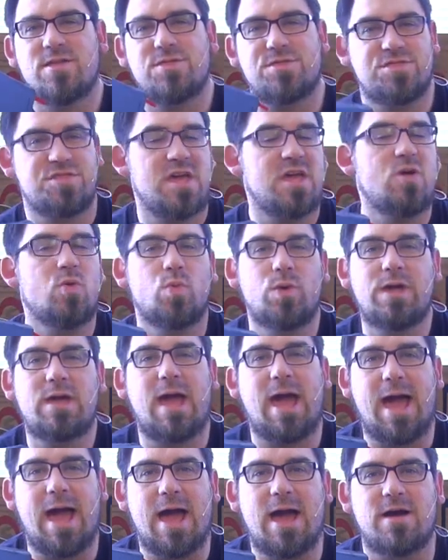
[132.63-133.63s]
thing we
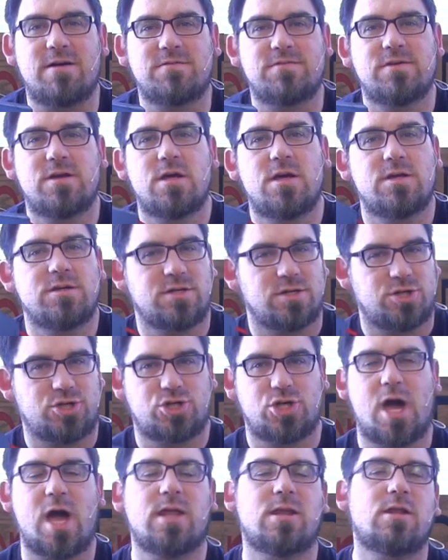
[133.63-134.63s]
have to
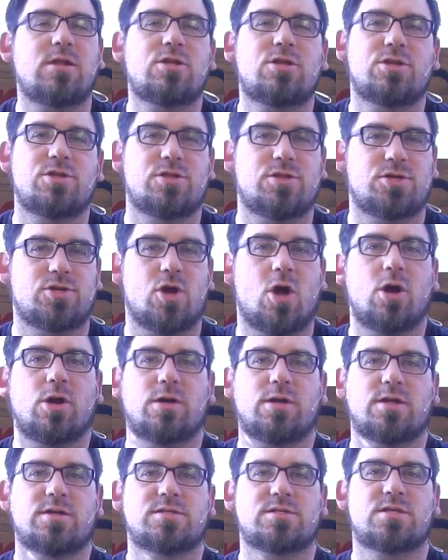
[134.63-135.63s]
shine into the
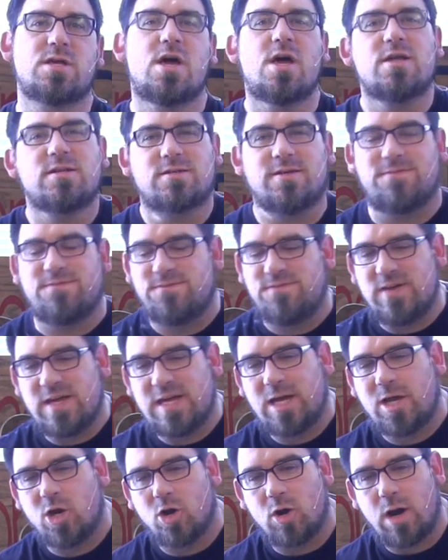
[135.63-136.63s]
darkness, to
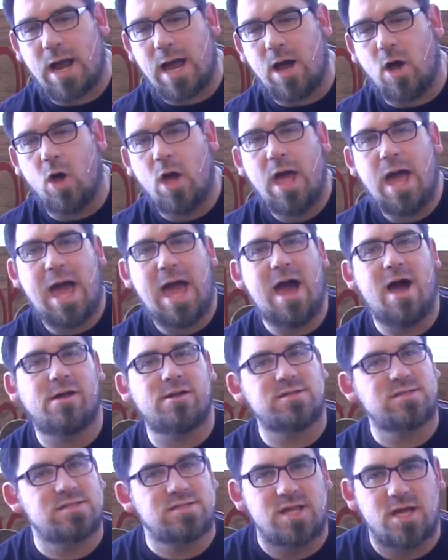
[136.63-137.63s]
figure out how
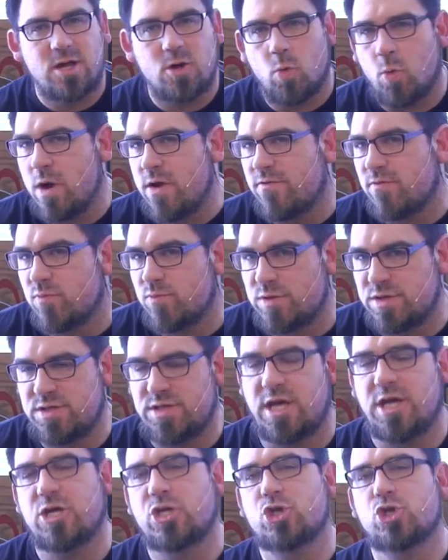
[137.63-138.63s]
to stay away from the
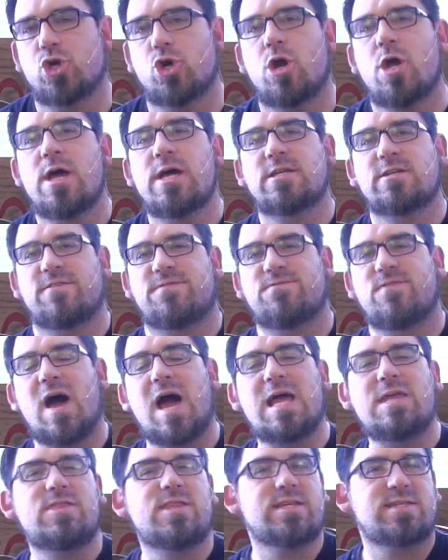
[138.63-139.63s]
danger, to
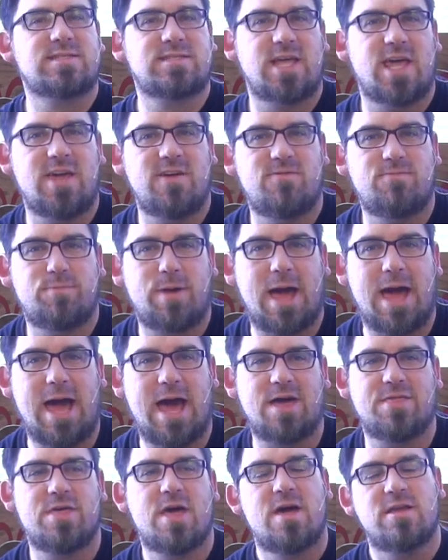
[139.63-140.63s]
find the safe
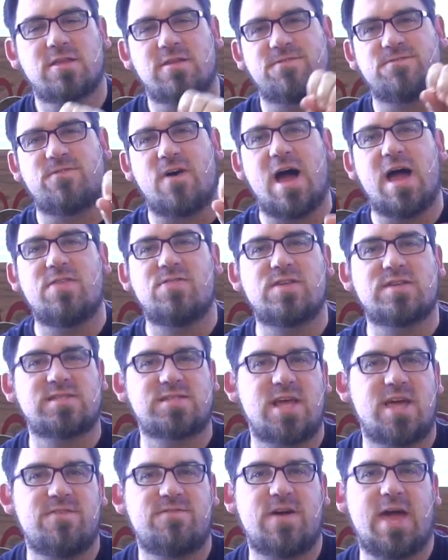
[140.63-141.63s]
path, to find the
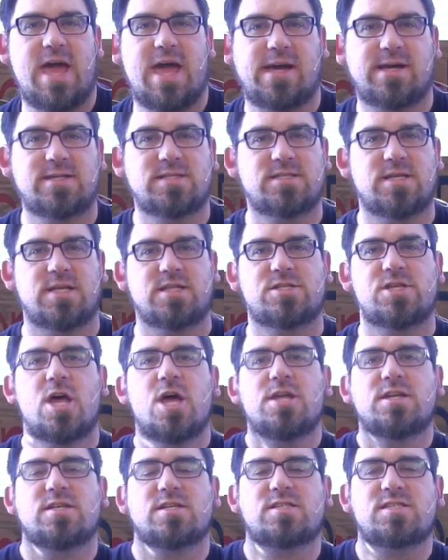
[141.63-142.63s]
safe exits,
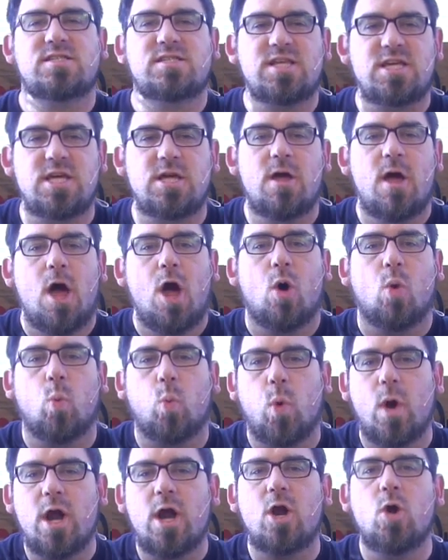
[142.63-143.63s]
to see
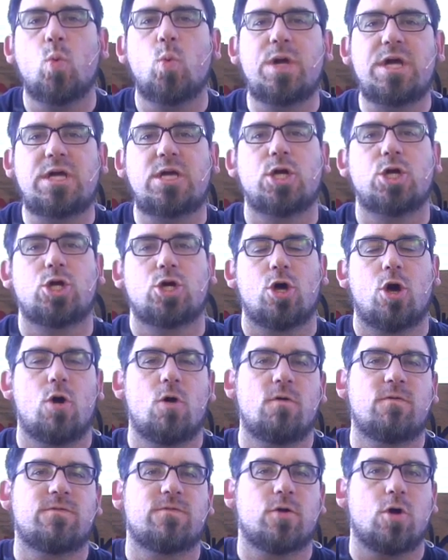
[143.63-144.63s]
where we can
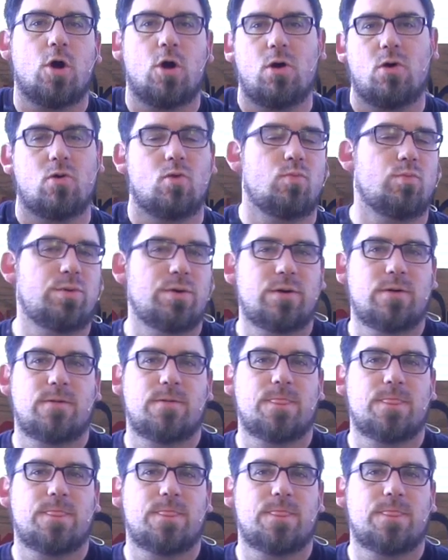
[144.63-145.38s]
go for hope.